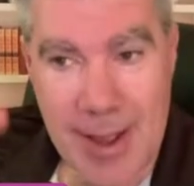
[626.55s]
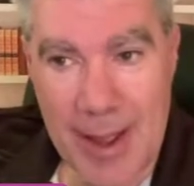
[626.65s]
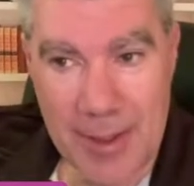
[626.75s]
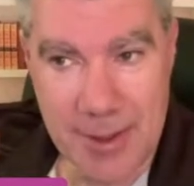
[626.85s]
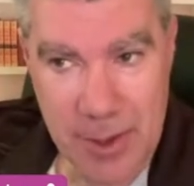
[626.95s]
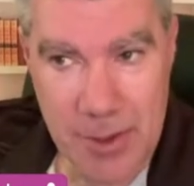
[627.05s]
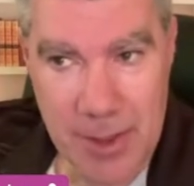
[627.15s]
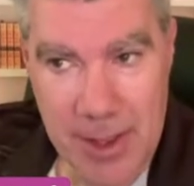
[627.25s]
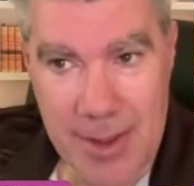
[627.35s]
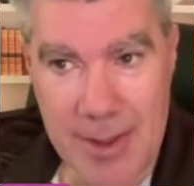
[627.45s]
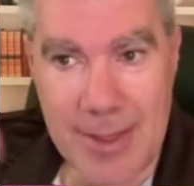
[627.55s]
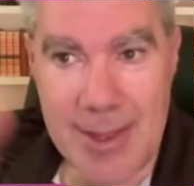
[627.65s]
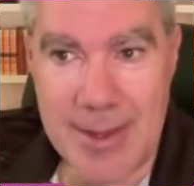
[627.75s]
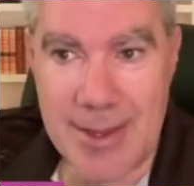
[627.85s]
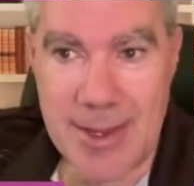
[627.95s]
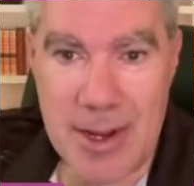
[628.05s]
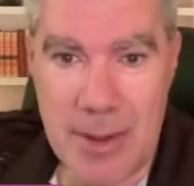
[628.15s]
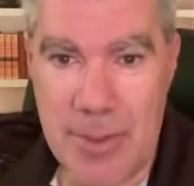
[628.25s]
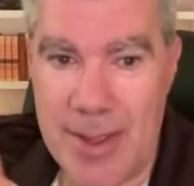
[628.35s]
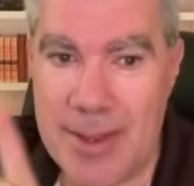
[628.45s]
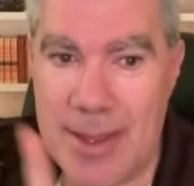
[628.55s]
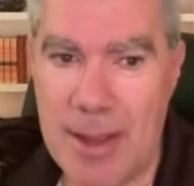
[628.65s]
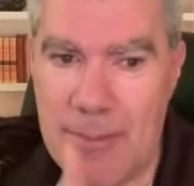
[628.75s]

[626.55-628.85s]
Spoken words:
I do think this is going to be